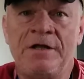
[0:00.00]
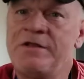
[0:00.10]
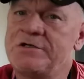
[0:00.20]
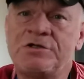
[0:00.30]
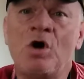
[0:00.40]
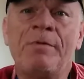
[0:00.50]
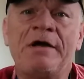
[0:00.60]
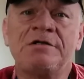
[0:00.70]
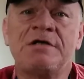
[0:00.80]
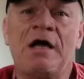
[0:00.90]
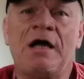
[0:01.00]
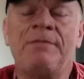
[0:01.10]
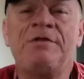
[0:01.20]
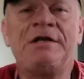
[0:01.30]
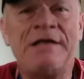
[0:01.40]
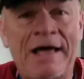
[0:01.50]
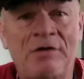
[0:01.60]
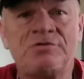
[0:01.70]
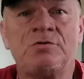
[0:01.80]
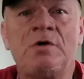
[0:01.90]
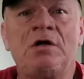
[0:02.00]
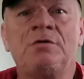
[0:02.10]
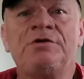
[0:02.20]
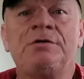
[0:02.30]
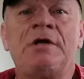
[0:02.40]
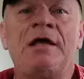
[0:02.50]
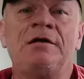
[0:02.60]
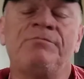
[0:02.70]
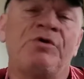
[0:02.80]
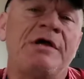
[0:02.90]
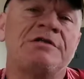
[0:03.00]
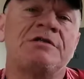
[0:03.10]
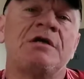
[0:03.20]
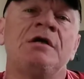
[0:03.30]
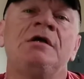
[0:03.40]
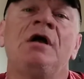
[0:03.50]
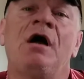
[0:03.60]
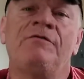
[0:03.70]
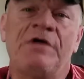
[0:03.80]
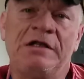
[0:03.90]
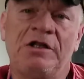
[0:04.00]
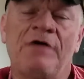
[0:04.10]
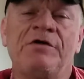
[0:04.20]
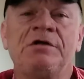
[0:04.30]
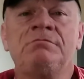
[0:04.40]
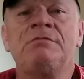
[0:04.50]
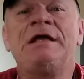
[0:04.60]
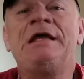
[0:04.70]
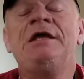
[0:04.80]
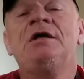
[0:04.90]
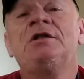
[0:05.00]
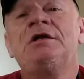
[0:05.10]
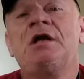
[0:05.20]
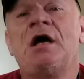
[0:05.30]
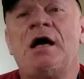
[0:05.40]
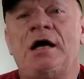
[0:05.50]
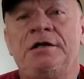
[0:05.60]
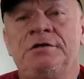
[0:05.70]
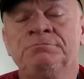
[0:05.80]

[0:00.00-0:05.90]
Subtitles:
There's no better time than now to welcome the and embrace of a loving, healing God.